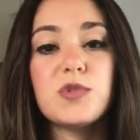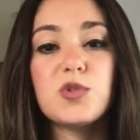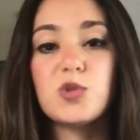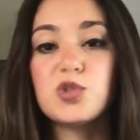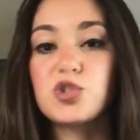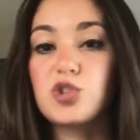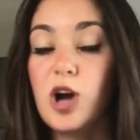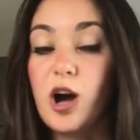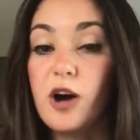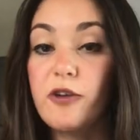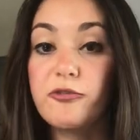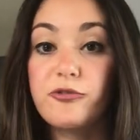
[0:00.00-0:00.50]

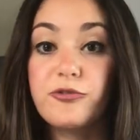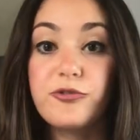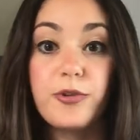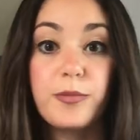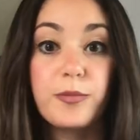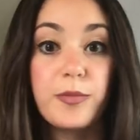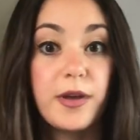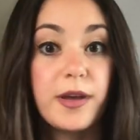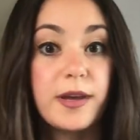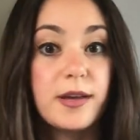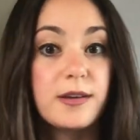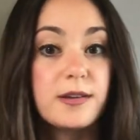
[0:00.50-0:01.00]
switch off
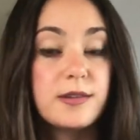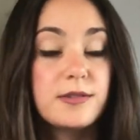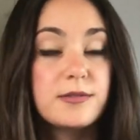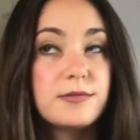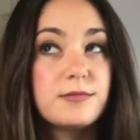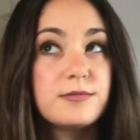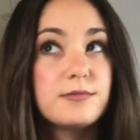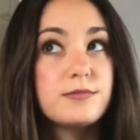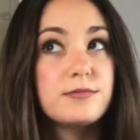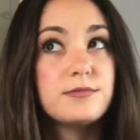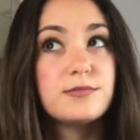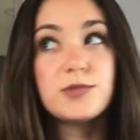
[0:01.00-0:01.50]
from like
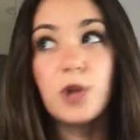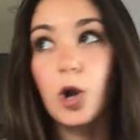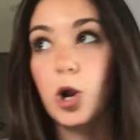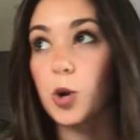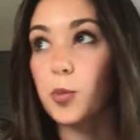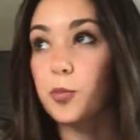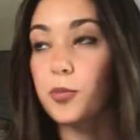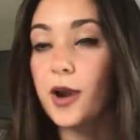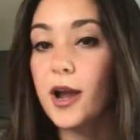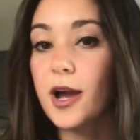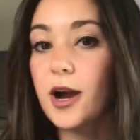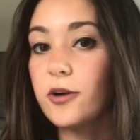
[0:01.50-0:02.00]

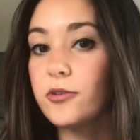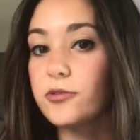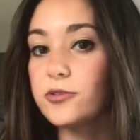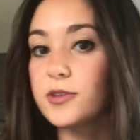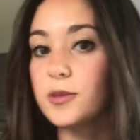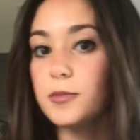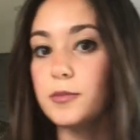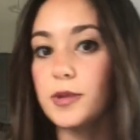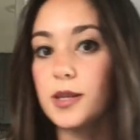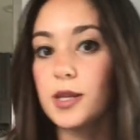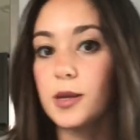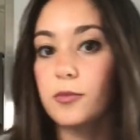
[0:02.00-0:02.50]
dark brown
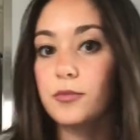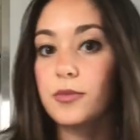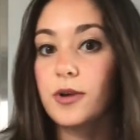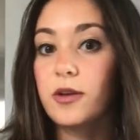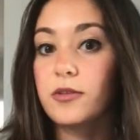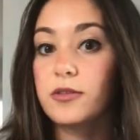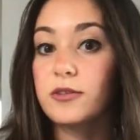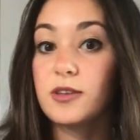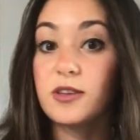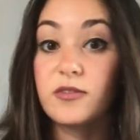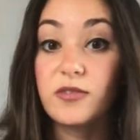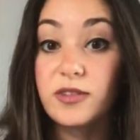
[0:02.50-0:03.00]
to medium
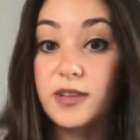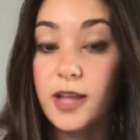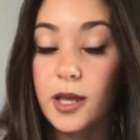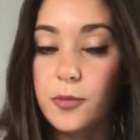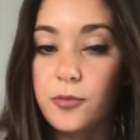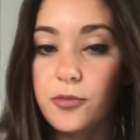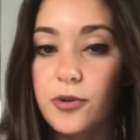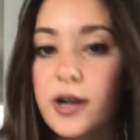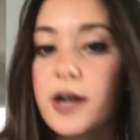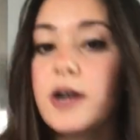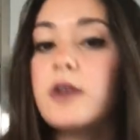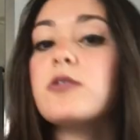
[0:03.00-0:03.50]
brown to even light
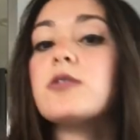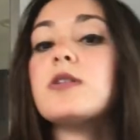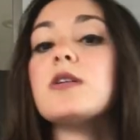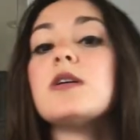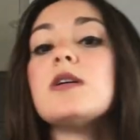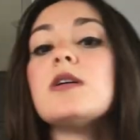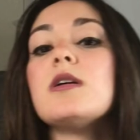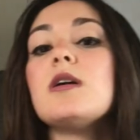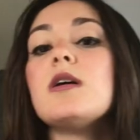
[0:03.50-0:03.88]
brown.